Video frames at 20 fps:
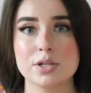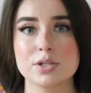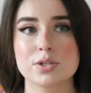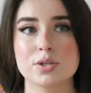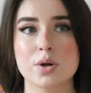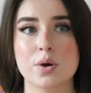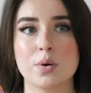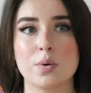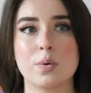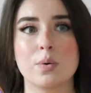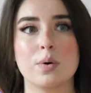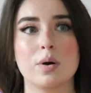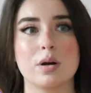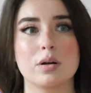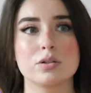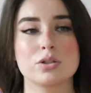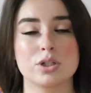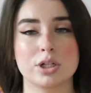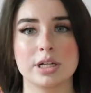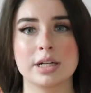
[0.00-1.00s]
So
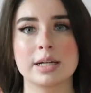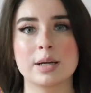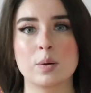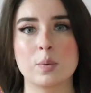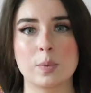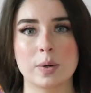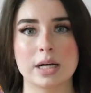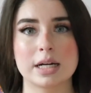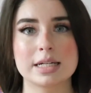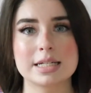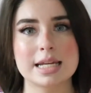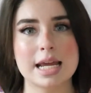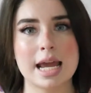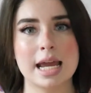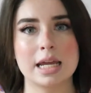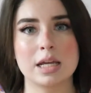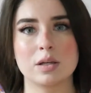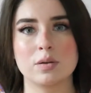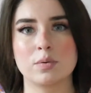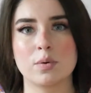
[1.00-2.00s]
during a work
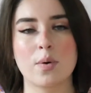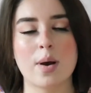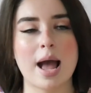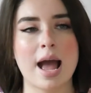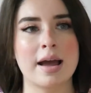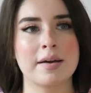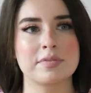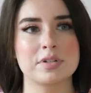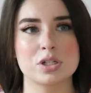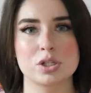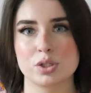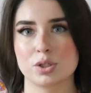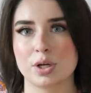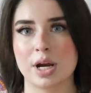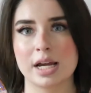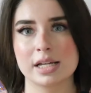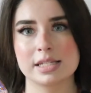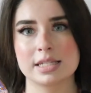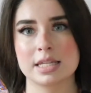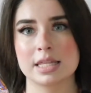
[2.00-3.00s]
day, you don't have to
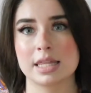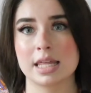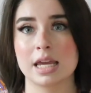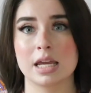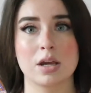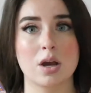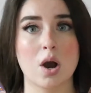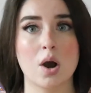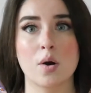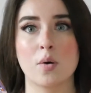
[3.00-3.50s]
stress and think,